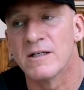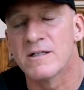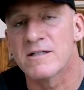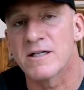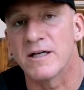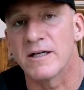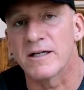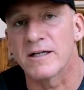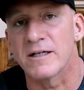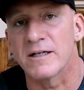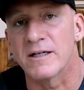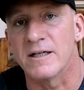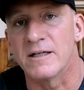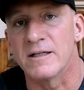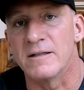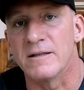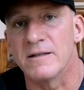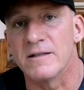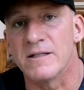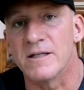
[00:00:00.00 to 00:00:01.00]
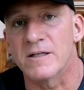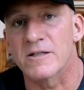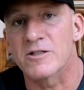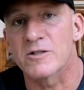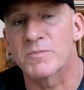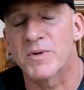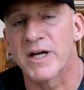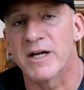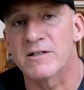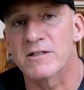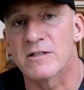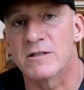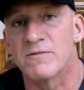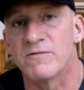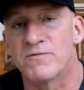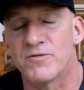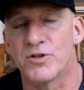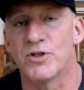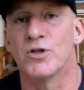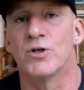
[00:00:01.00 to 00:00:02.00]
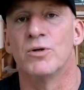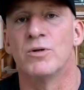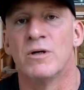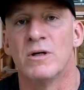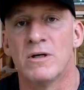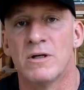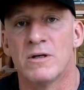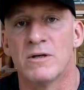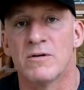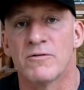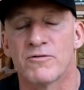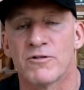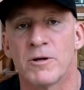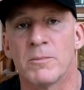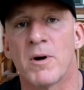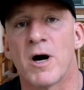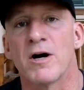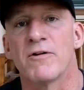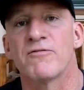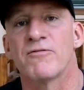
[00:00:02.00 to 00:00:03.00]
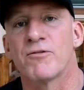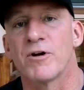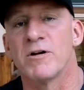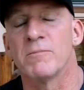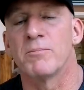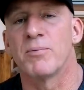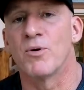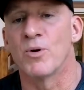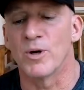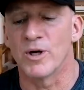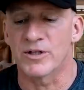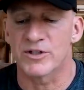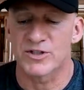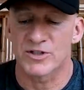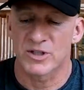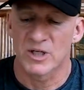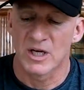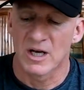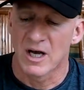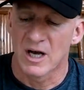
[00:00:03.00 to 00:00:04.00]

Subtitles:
taking in the expansive view from our front porch.